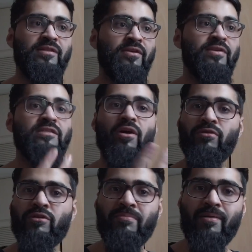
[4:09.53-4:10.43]
There is
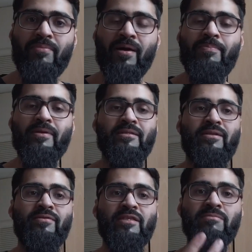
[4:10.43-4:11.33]
ultimate purpose.
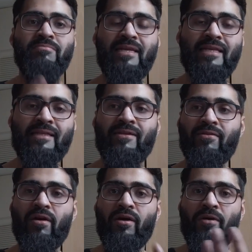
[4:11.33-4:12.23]
There is meaning.
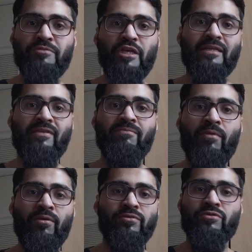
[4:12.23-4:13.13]
There are objective
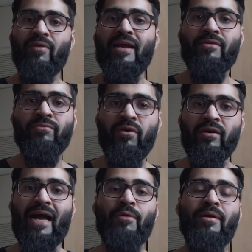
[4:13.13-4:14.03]
morals, right and
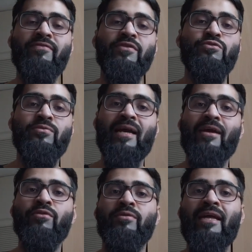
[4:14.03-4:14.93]
wrong. However, you
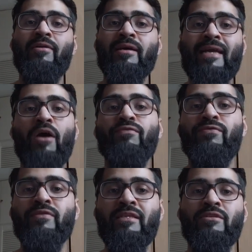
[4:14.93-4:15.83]
cannot now account
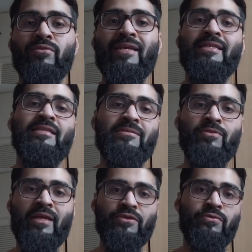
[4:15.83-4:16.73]
for these on
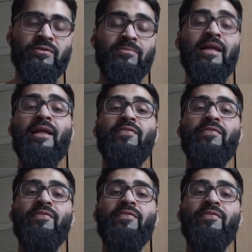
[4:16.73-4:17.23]
atheism or naturalism.